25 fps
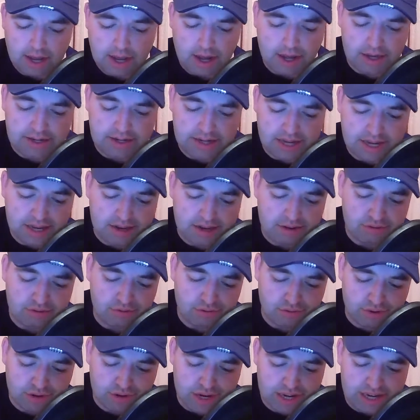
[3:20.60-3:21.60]
I think
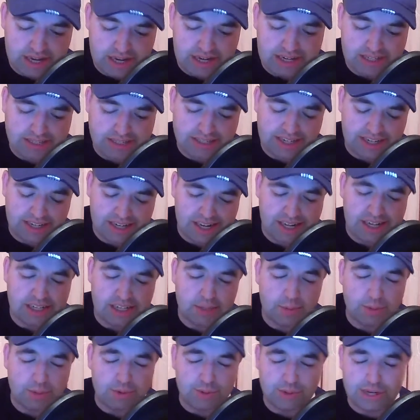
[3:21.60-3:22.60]
realistically,
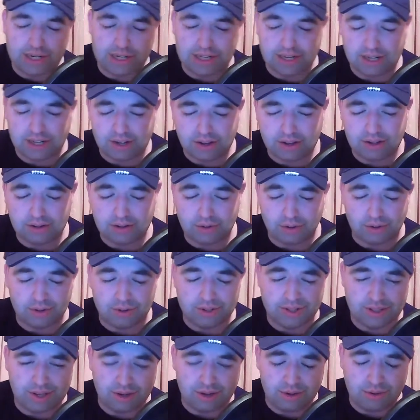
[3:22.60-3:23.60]
it's between
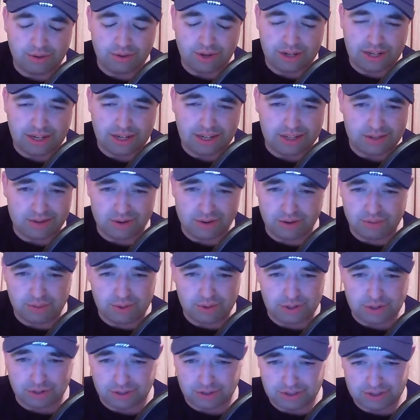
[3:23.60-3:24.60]
those two. I think it's going to be
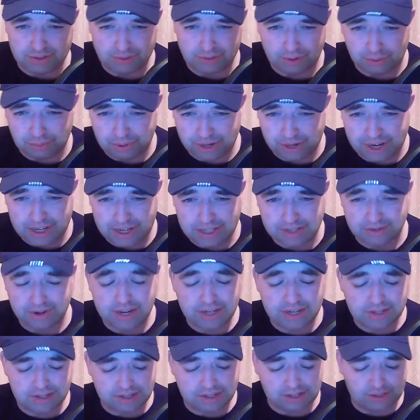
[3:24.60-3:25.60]
Joseph O'Brien's
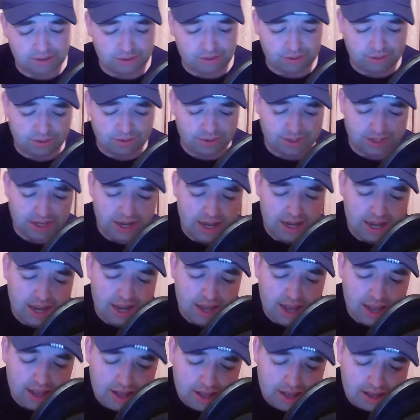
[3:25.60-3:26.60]
race to lose.
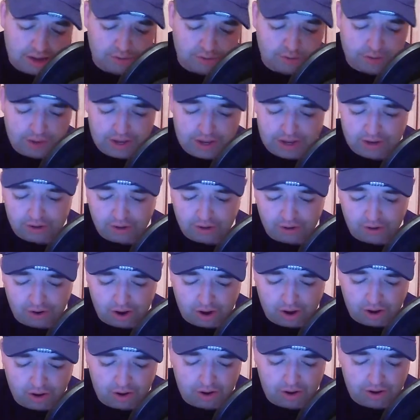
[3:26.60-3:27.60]
If either
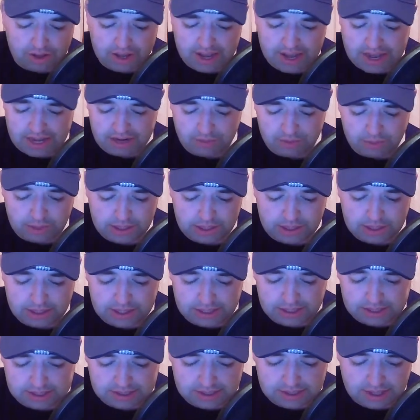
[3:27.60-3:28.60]
or can't win
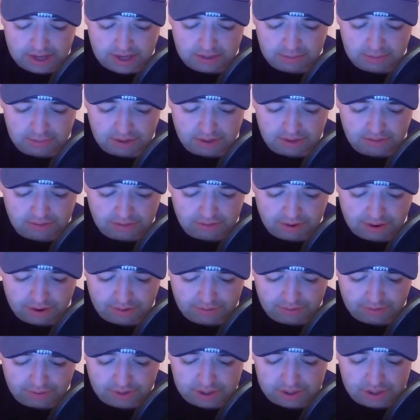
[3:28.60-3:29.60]
this, I'd be very,
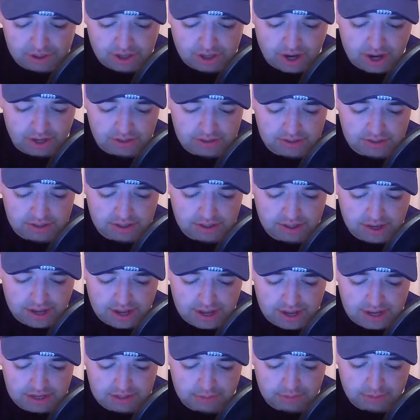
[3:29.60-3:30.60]
very shocked.
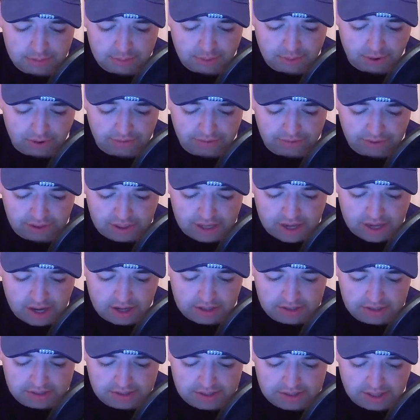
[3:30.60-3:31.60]
To be perfectly
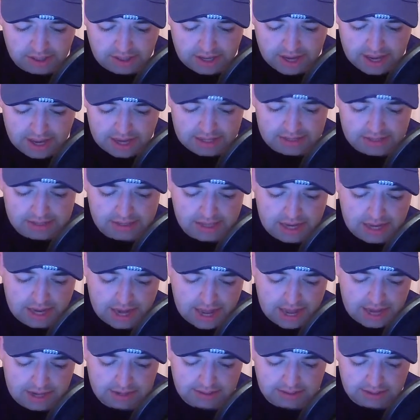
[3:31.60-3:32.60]
honest, I can't see
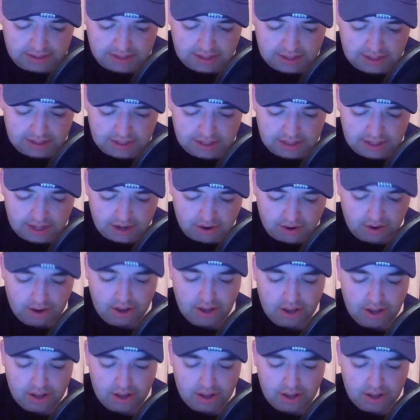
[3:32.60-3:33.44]
anything in here.